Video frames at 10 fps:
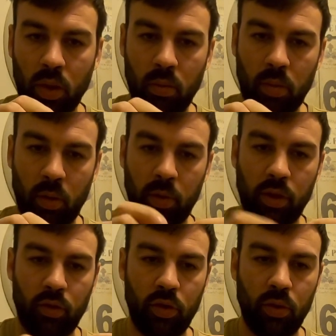Pop it
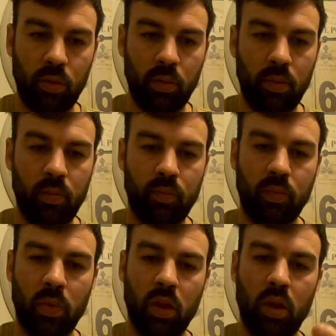through,
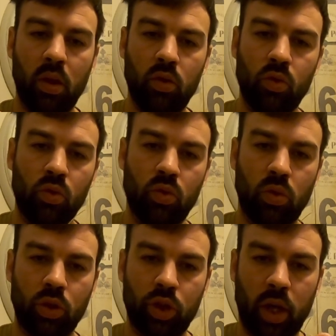
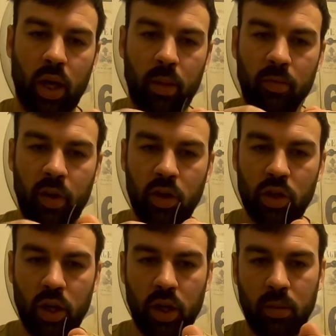sharp, very
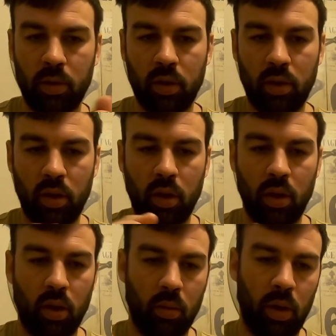sharp.
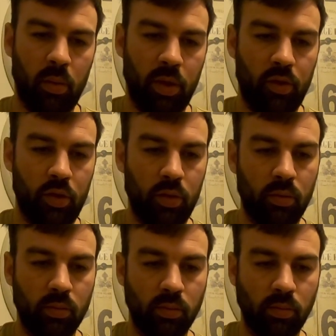Pop it through
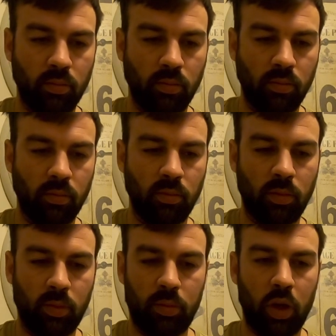
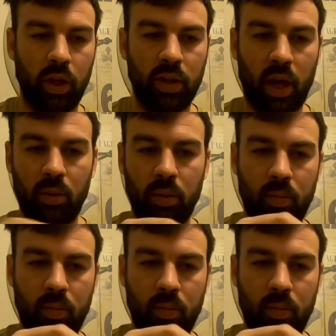and pull it down.